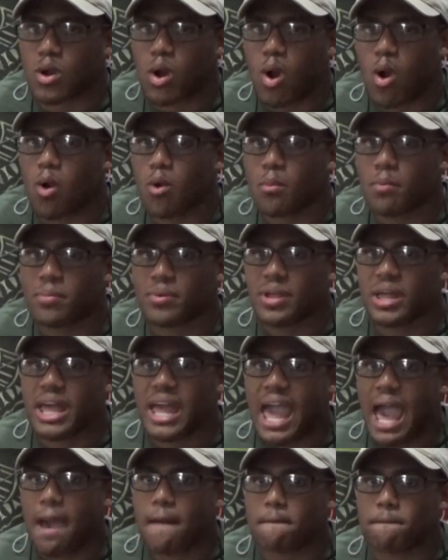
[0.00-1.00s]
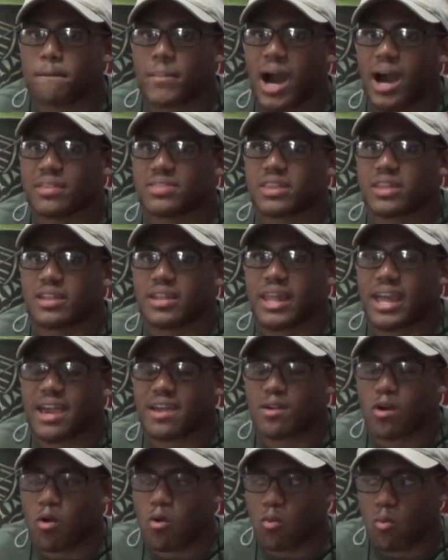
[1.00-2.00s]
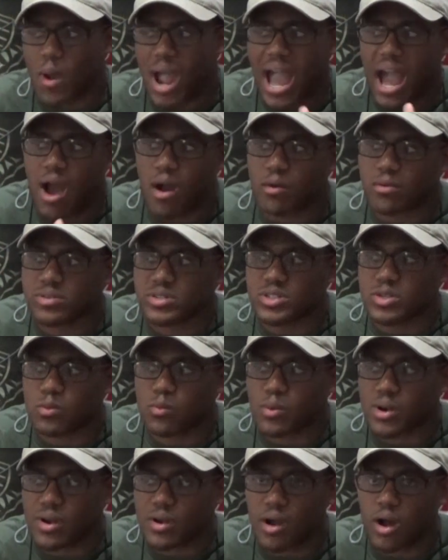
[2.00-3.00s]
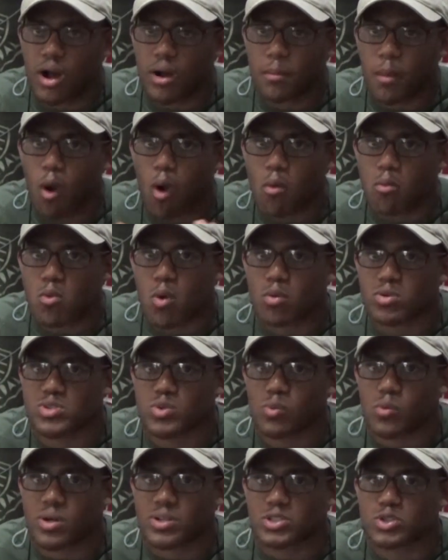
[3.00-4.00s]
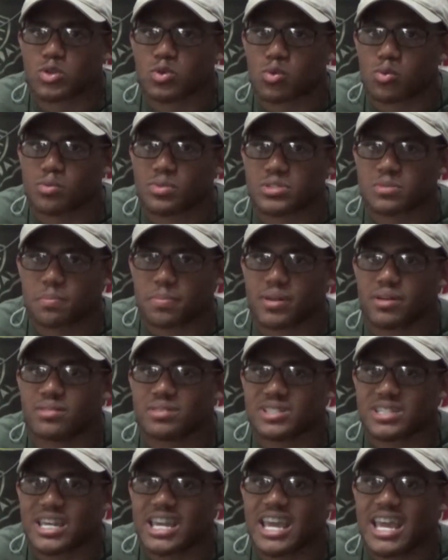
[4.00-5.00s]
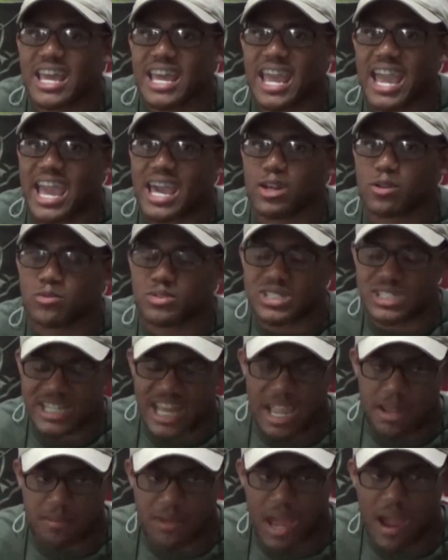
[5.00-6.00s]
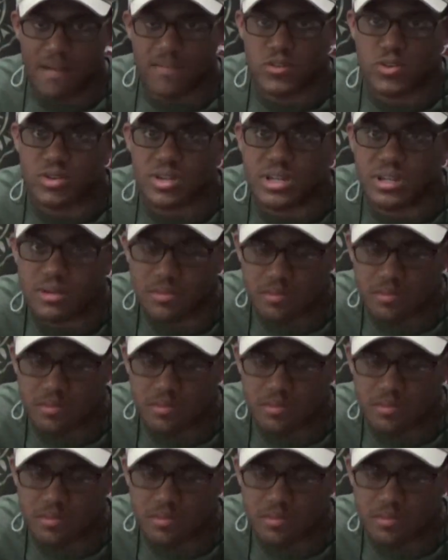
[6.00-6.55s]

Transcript: Hope had bought the land around where Hope Rosenwald School was built, and it was named after him.